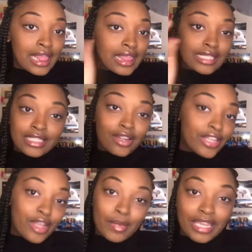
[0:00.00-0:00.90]
this is
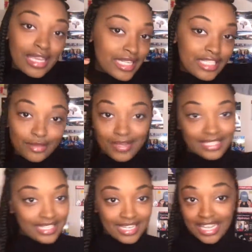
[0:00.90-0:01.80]
only the beginning,
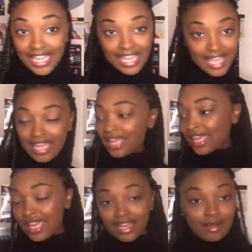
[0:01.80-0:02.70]
sweetie.
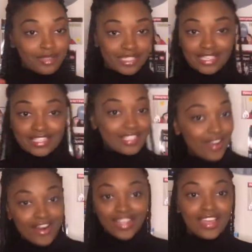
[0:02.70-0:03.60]
I'm just getting
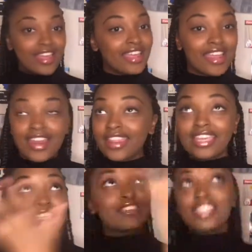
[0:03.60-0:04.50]
started.
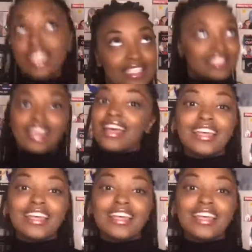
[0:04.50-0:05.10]
Thank you, Jesus.